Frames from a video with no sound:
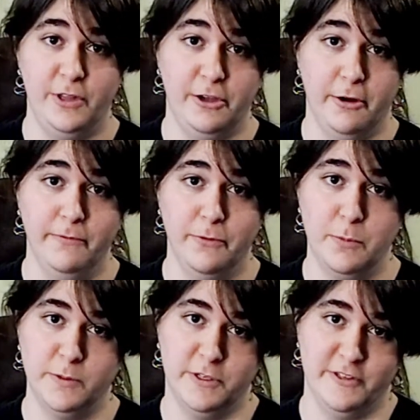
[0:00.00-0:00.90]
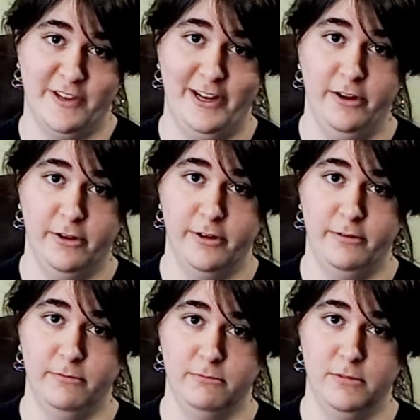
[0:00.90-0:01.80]
do the art for most of the site
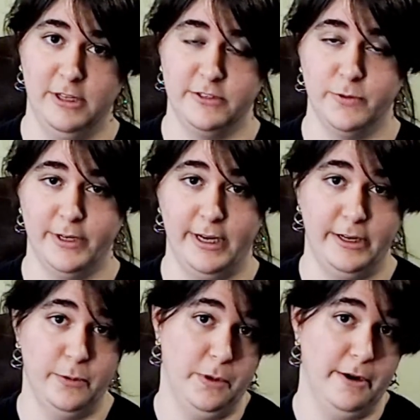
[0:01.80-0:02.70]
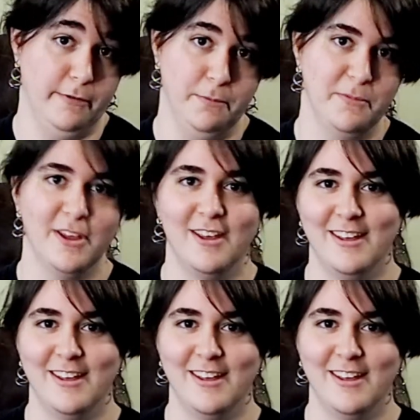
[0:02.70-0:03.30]
on Let's Drinking to Whatever.